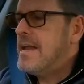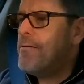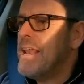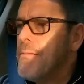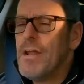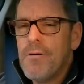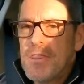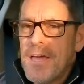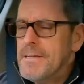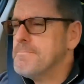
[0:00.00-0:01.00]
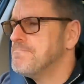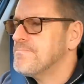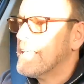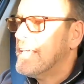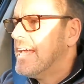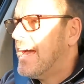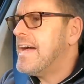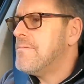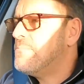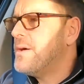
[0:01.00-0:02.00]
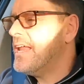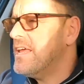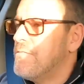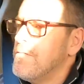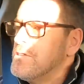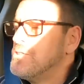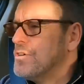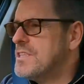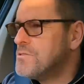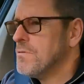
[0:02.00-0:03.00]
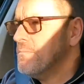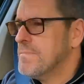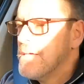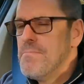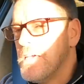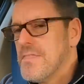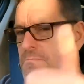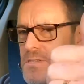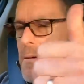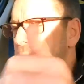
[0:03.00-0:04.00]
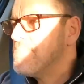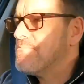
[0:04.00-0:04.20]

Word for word: Anyway, let me know what you think. But if you've enjoyed this one, give me a thumbs up.